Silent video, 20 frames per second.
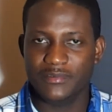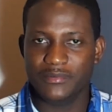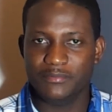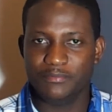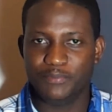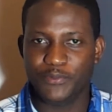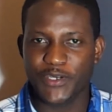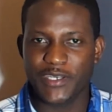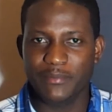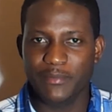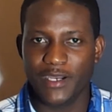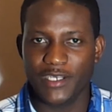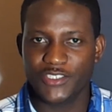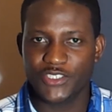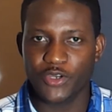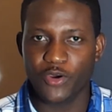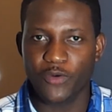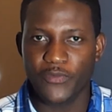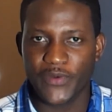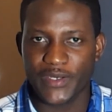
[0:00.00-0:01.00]
pretty much
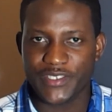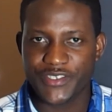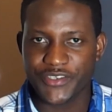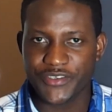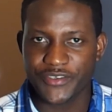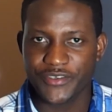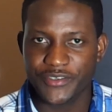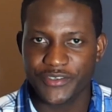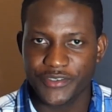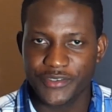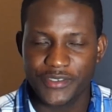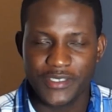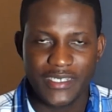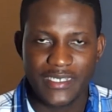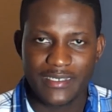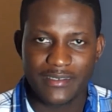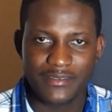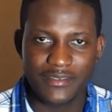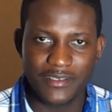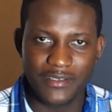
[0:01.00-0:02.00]
overthrew
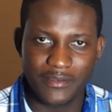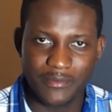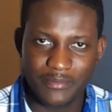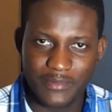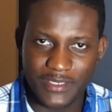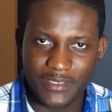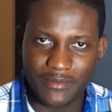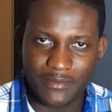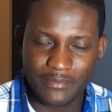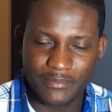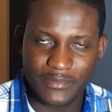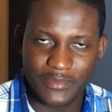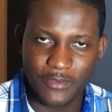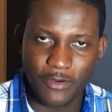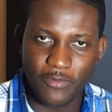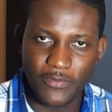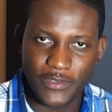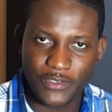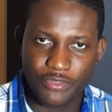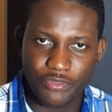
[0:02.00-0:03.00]

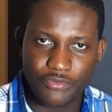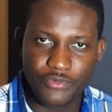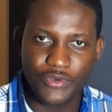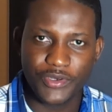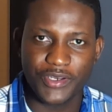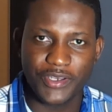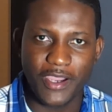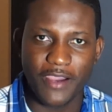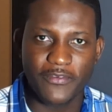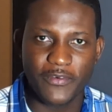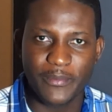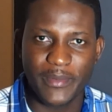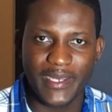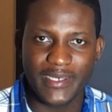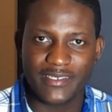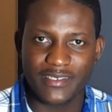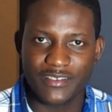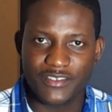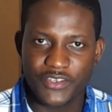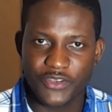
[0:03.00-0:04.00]
the
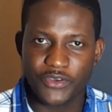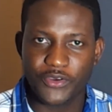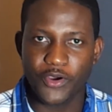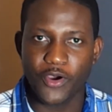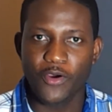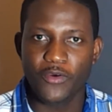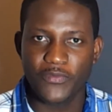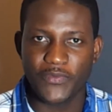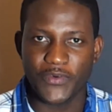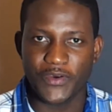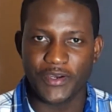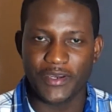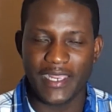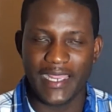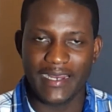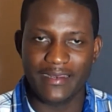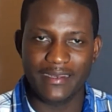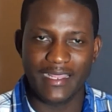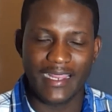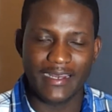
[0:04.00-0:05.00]
government and took over
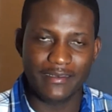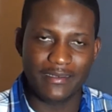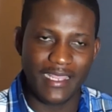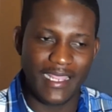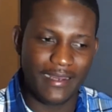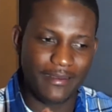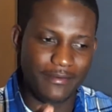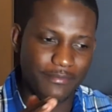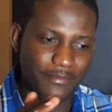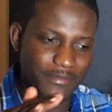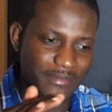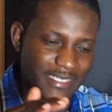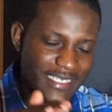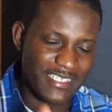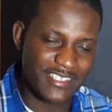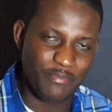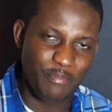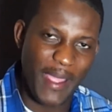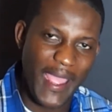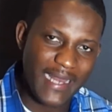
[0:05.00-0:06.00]
and
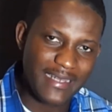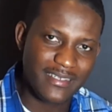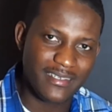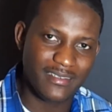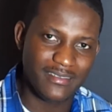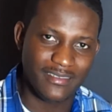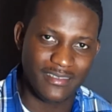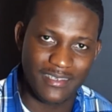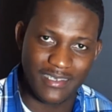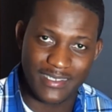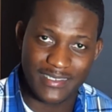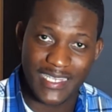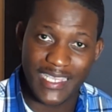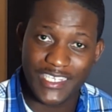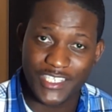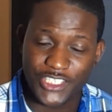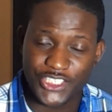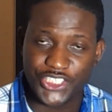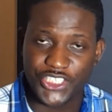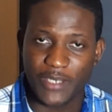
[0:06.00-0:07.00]
dismantled the
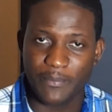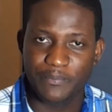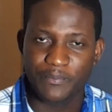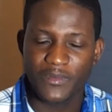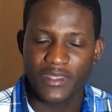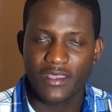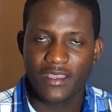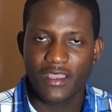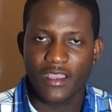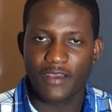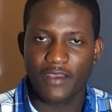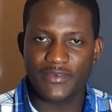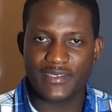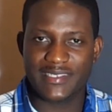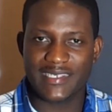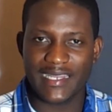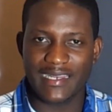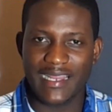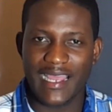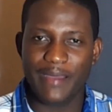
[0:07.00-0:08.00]
dictatorship of
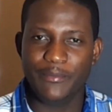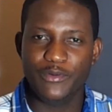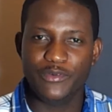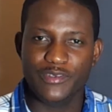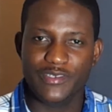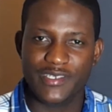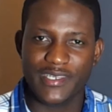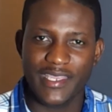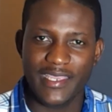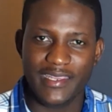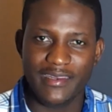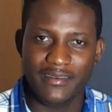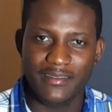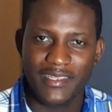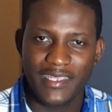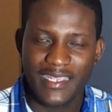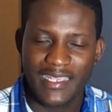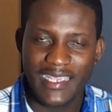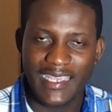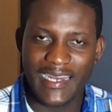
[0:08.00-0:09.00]
Saddam Hussein
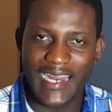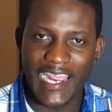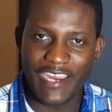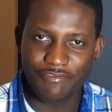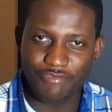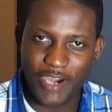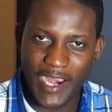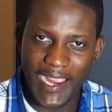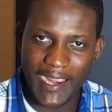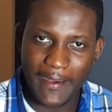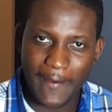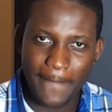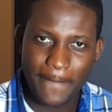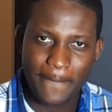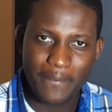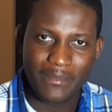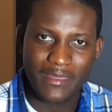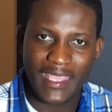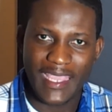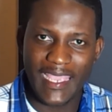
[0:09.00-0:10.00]
in Iraq
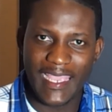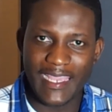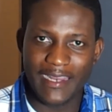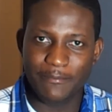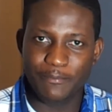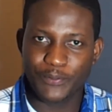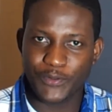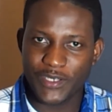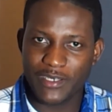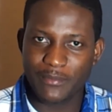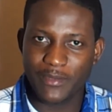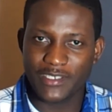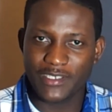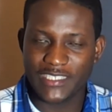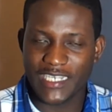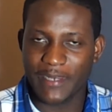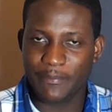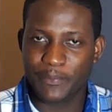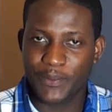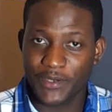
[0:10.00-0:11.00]
and pretty much
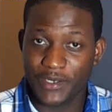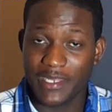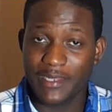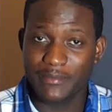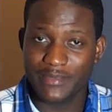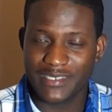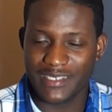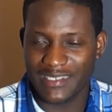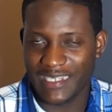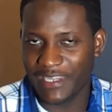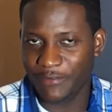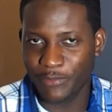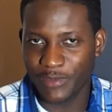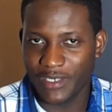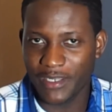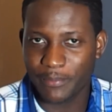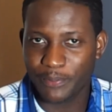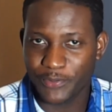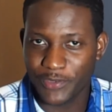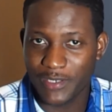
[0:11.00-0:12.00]
had put him to death. Well,
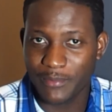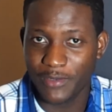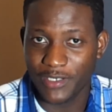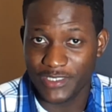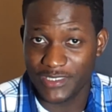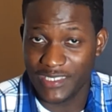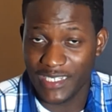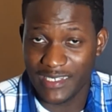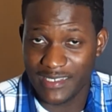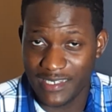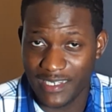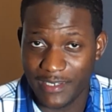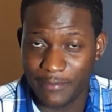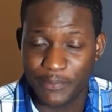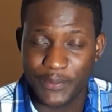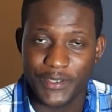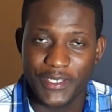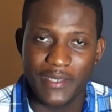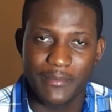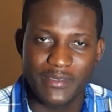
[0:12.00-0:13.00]
not pretty much, they did
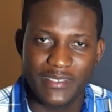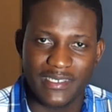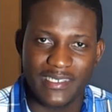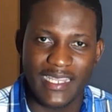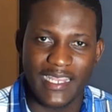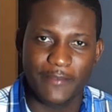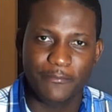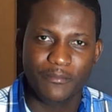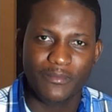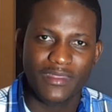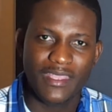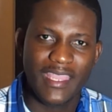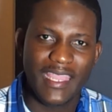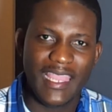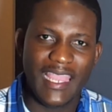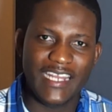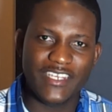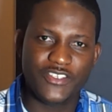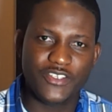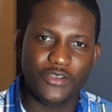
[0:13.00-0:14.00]
put him to death.
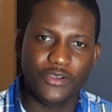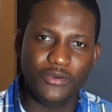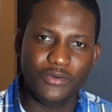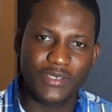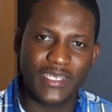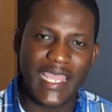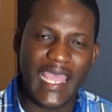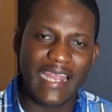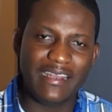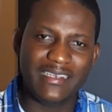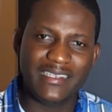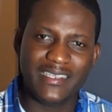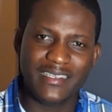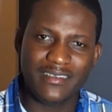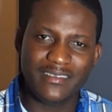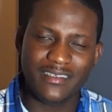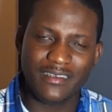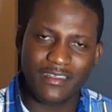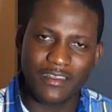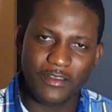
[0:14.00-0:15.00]
And so they had killed
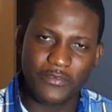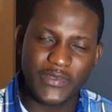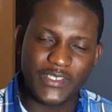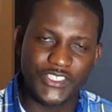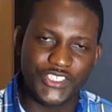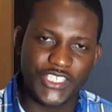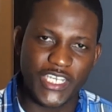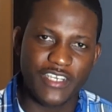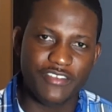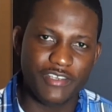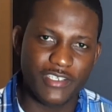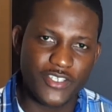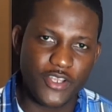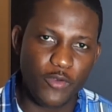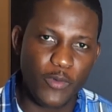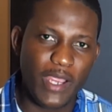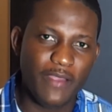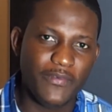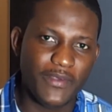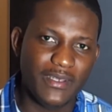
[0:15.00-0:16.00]
a lot of his generals.
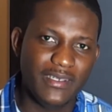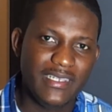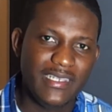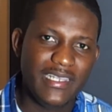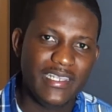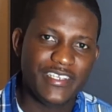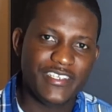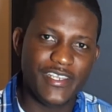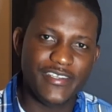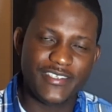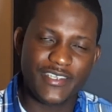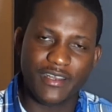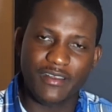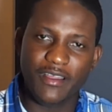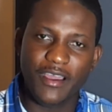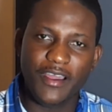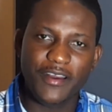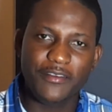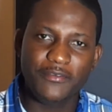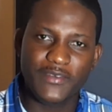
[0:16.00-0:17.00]
However, there are a
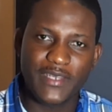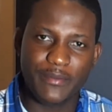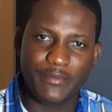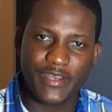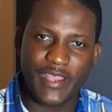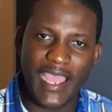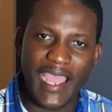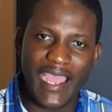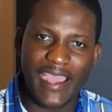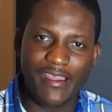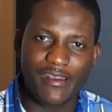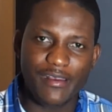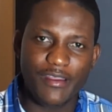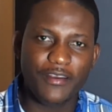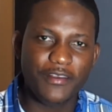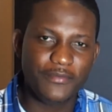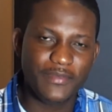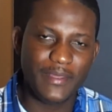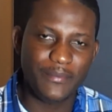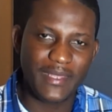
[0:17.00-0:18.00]
lot of them
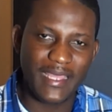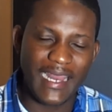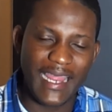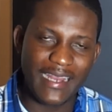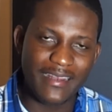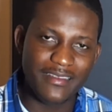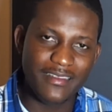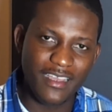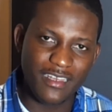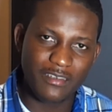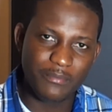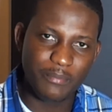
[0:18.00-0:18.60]
that had not